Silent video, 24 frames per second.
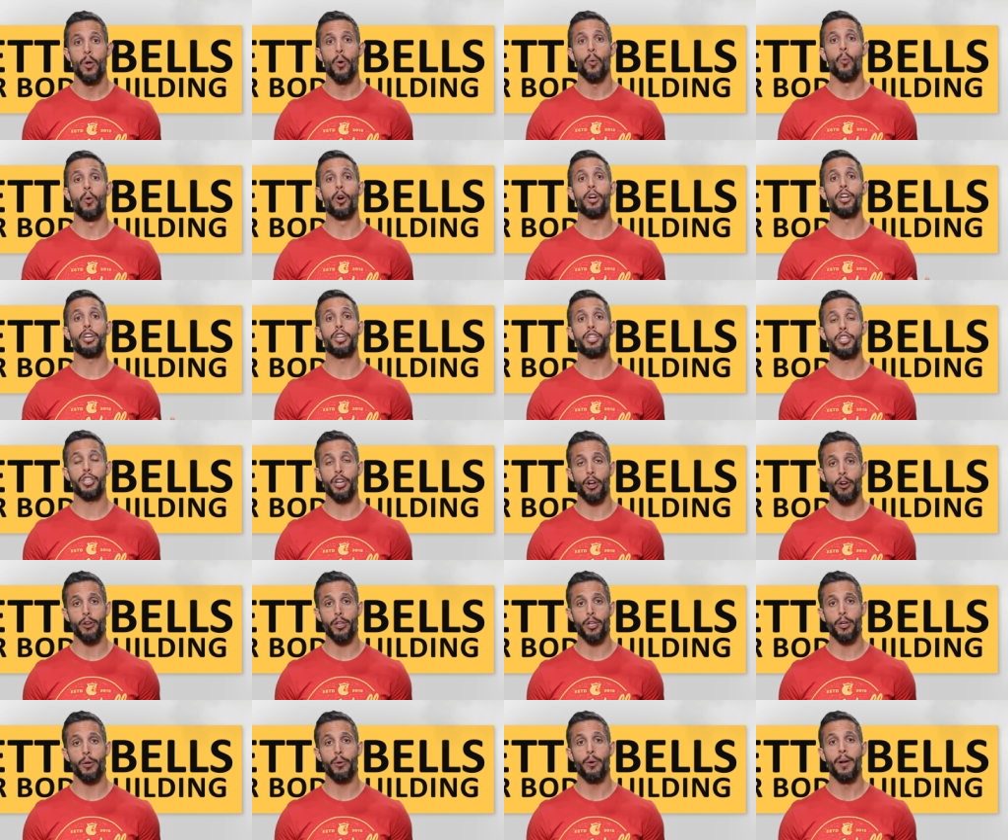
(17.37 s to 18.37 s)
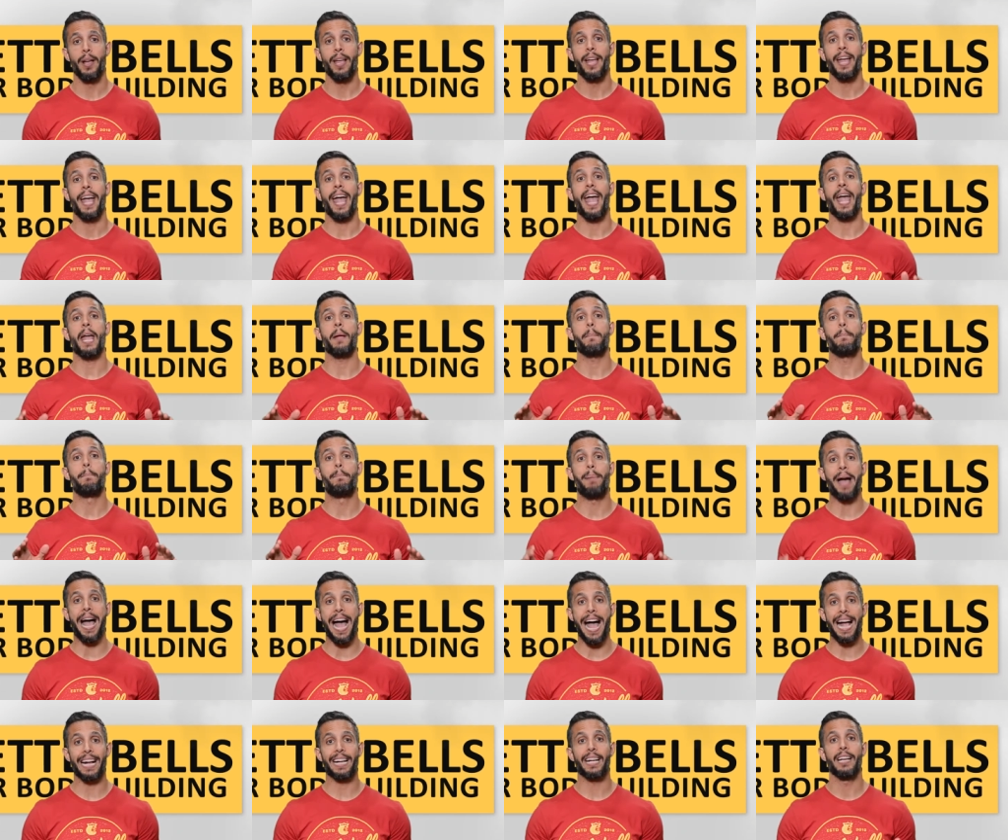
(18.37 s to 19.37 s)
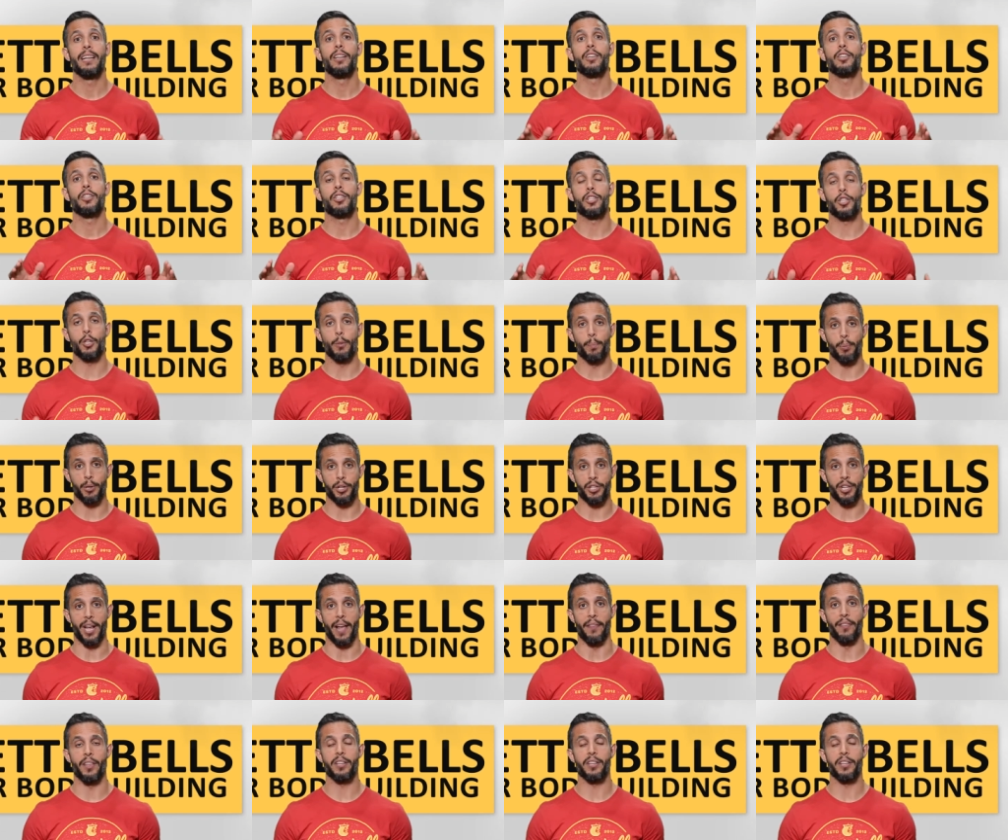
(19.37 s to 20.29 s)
we're gonna show you a back superset.